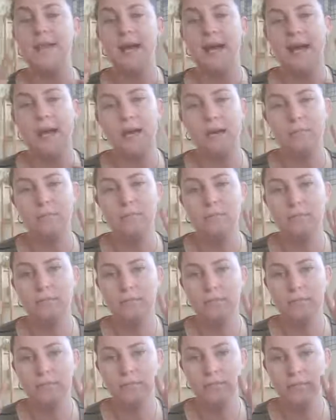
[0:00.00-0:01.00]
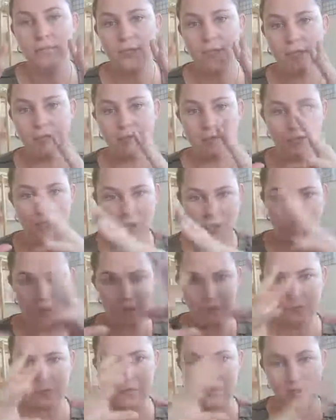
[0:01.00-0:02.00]
in the 2
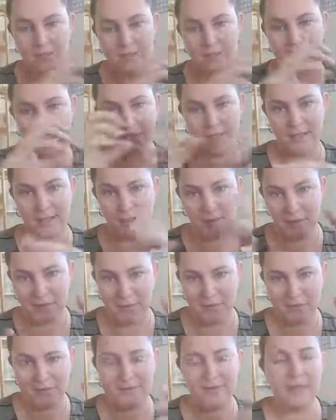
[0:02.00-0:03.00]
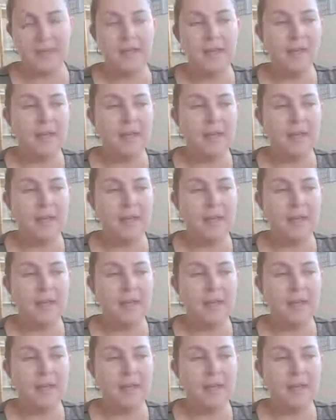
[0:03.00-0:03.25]
fortnights in the month.